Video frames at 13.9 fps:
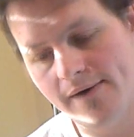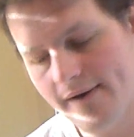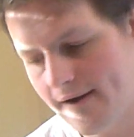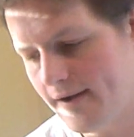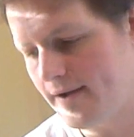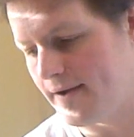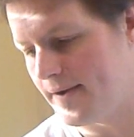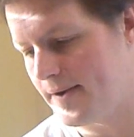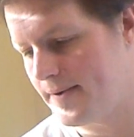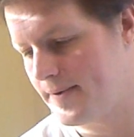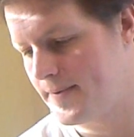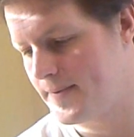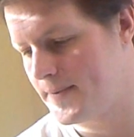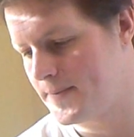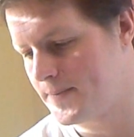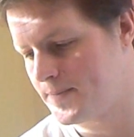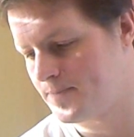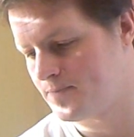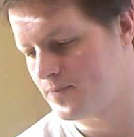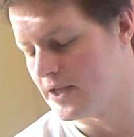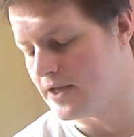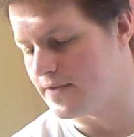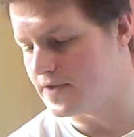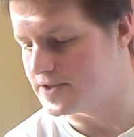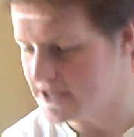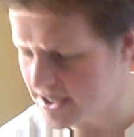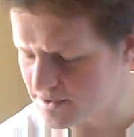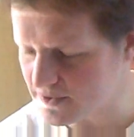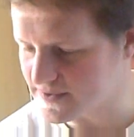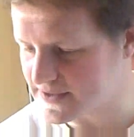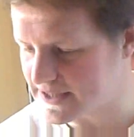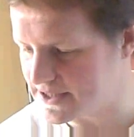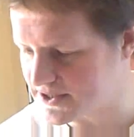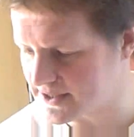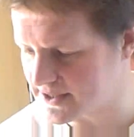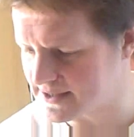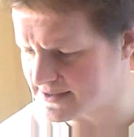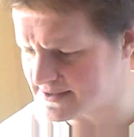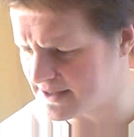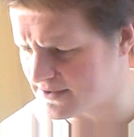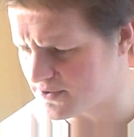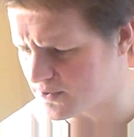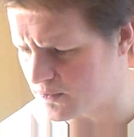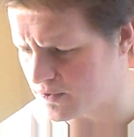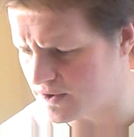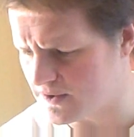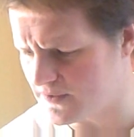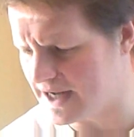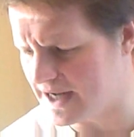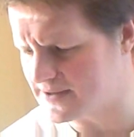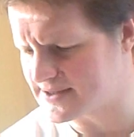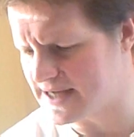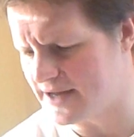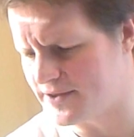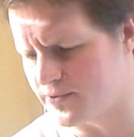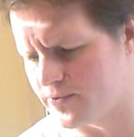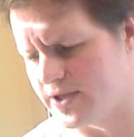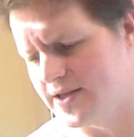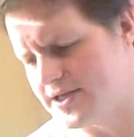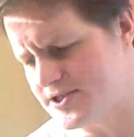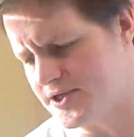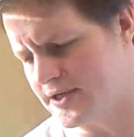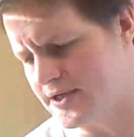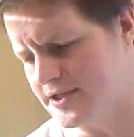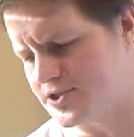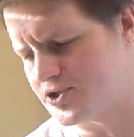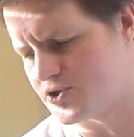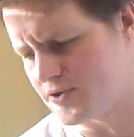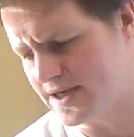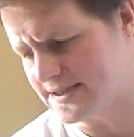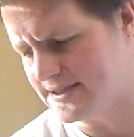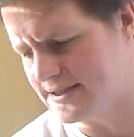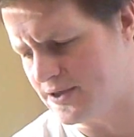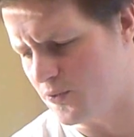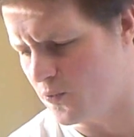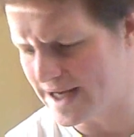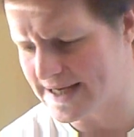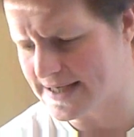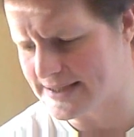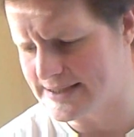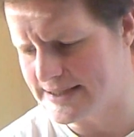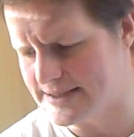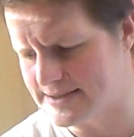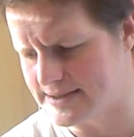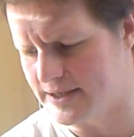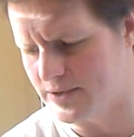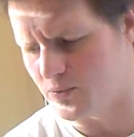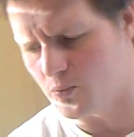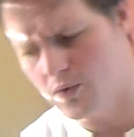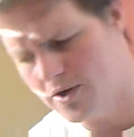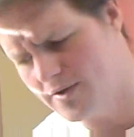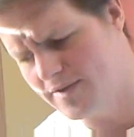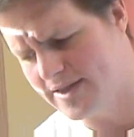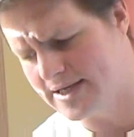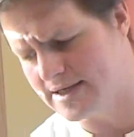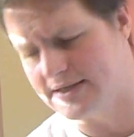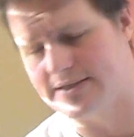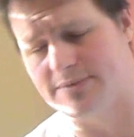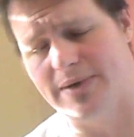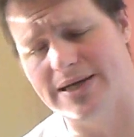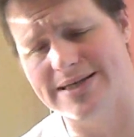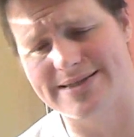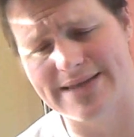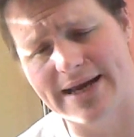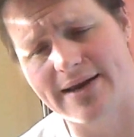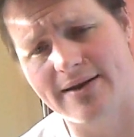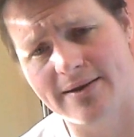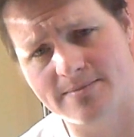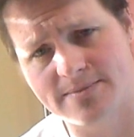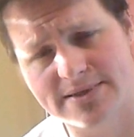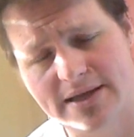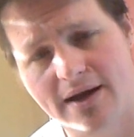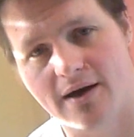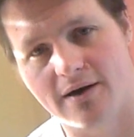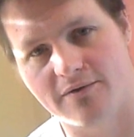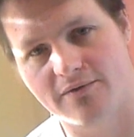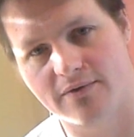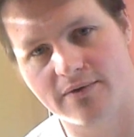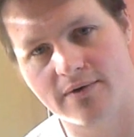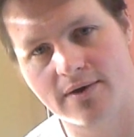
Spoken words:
Huh. The general teaching is that the world outside the religion is tricked into wickedness and worldliness by Satan himself.